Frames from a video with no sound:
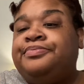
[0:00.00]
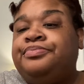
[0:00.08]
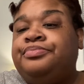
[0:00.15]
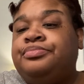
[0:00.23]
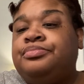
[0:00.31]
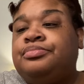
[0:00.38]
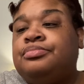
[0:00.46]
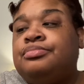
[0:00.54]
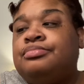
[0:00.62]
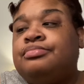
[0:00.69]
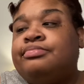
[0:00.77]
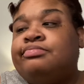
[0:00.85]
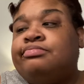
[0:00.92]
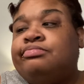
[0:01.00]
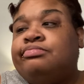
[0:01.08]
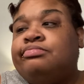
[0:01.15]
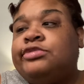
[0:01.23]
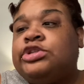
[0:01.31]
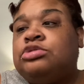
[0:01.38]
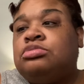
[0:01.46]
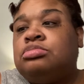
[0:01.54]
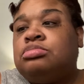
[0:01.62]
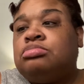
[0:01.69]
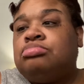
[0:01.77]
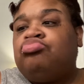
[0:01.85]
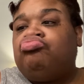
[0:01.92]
[no speech]